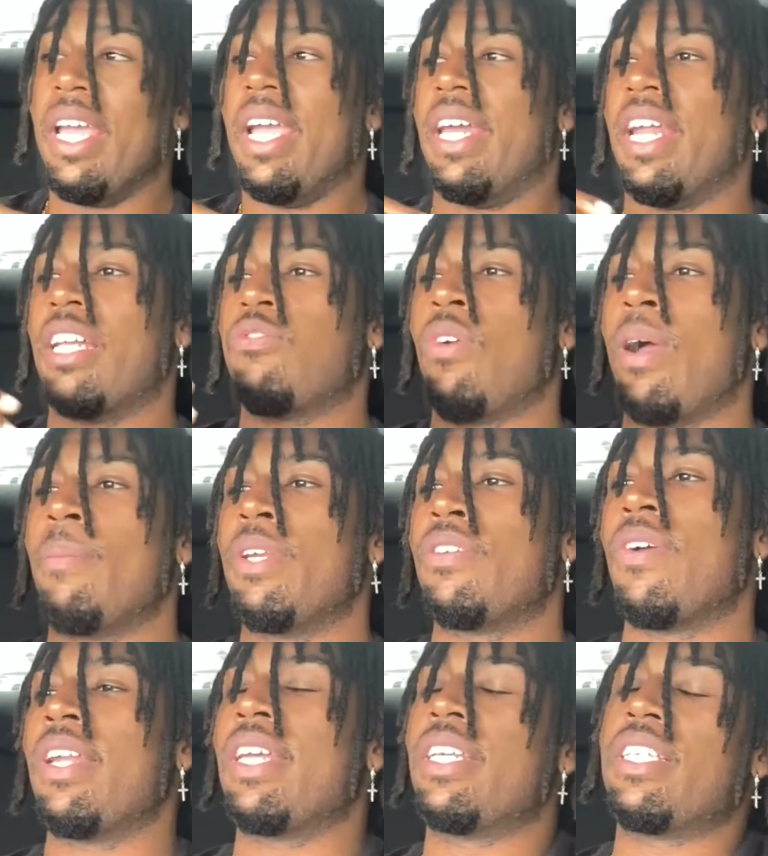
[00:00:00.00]
And that's why I be
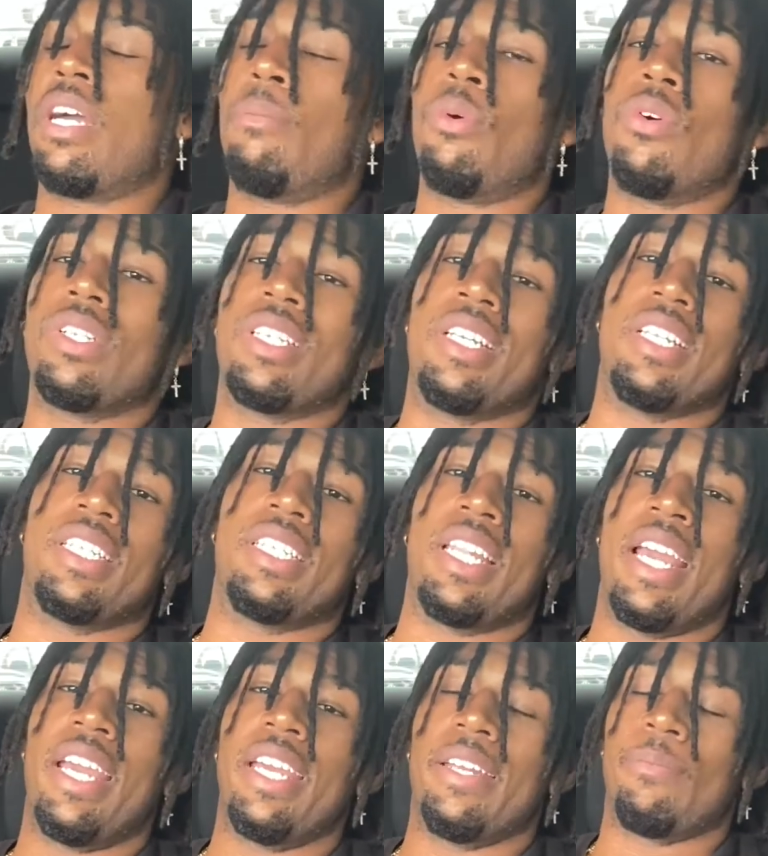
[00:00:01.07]
trying to get y'all boys to
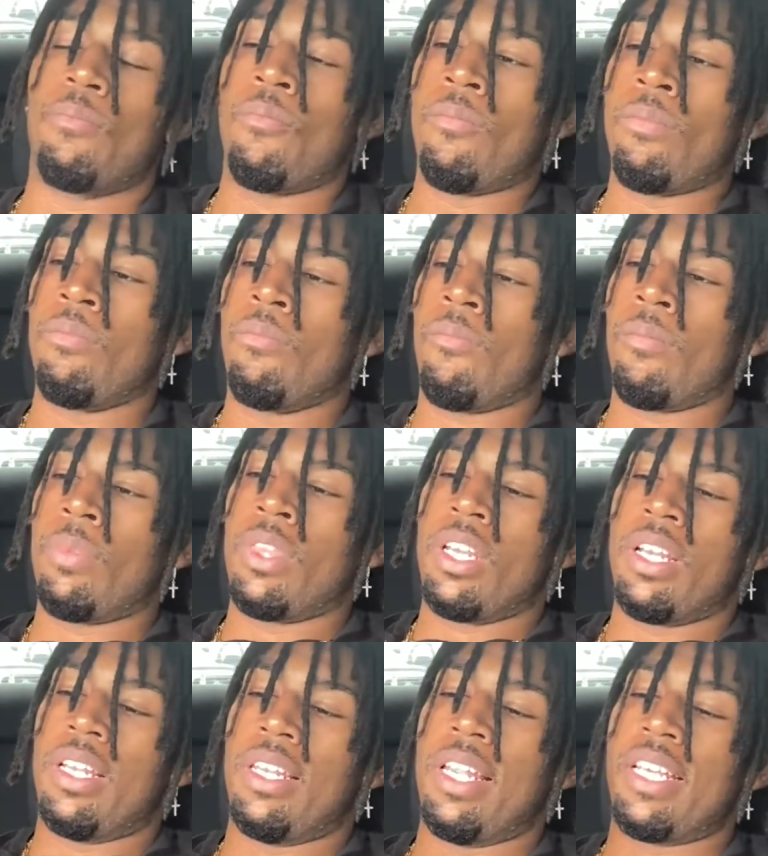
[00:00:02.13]
understand
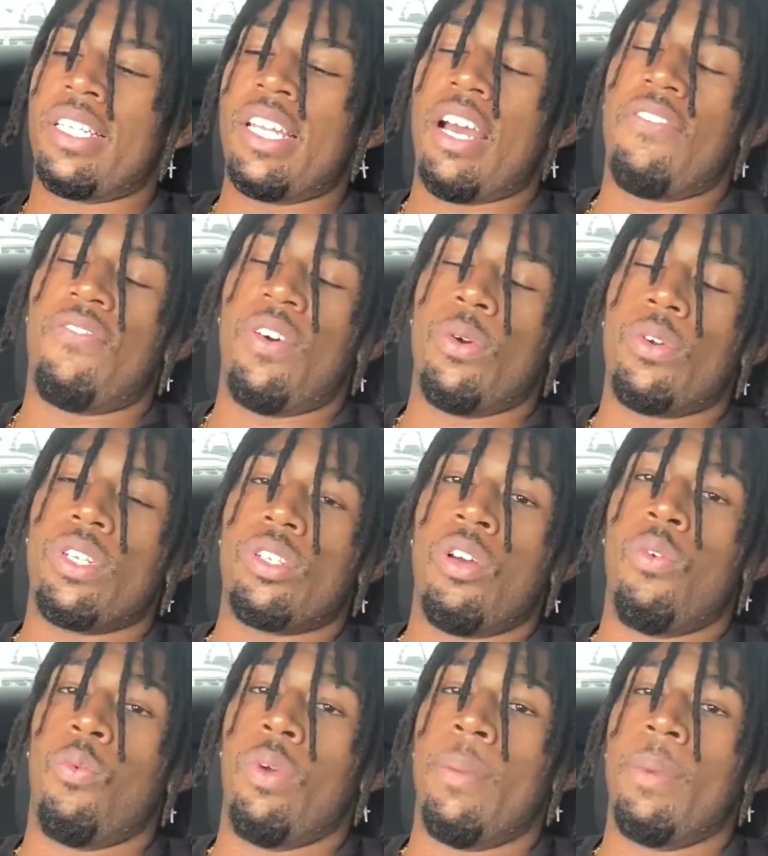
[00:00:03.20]
let's not focus
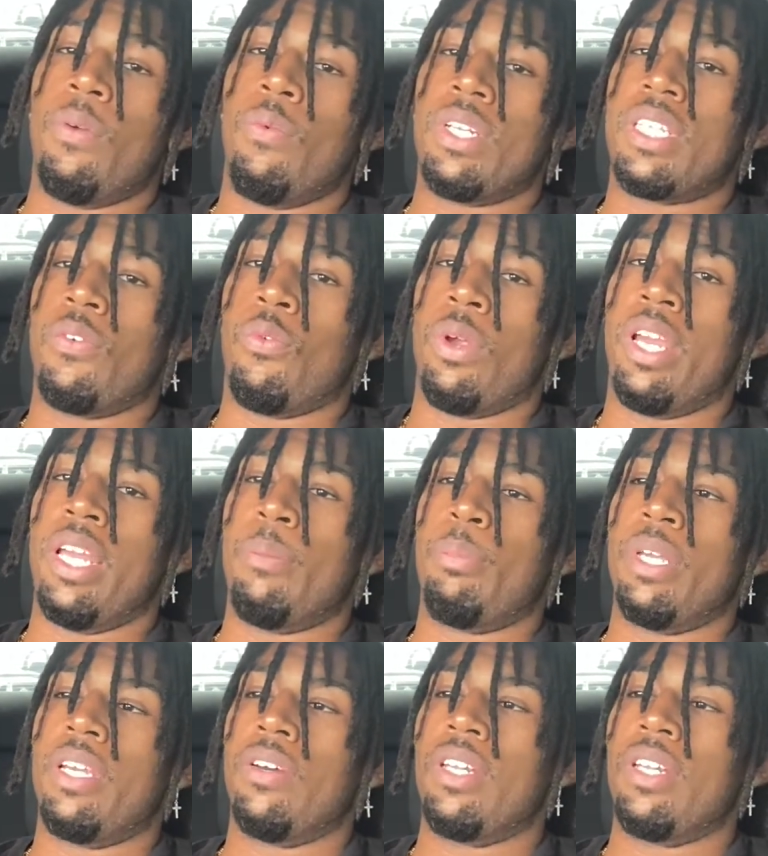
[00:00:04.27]
on women with the red pill.